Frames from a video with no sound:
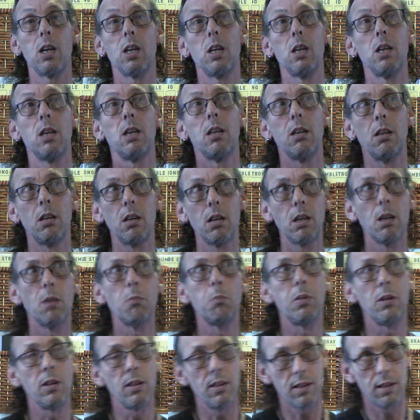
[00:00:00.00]
I
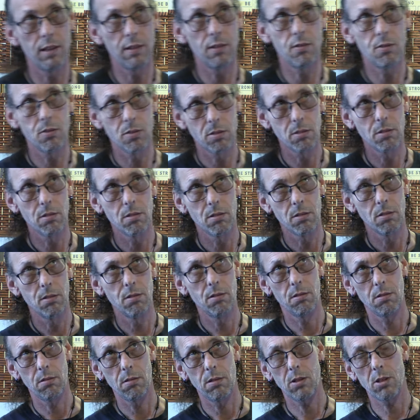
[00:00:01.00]
believe,
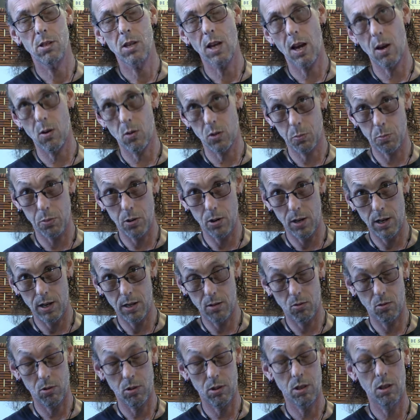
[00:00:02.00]
is how it's
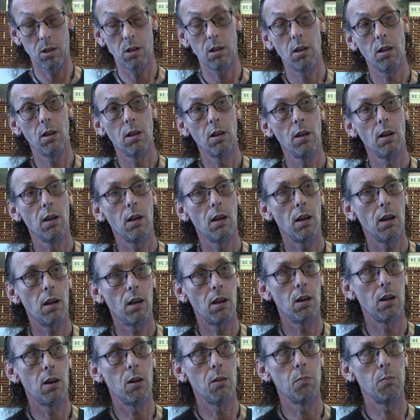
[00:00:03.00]
pronounced.
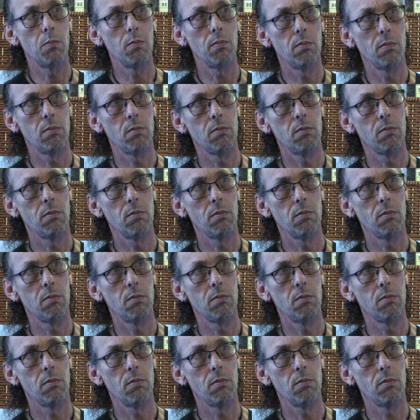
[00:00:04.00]
Um,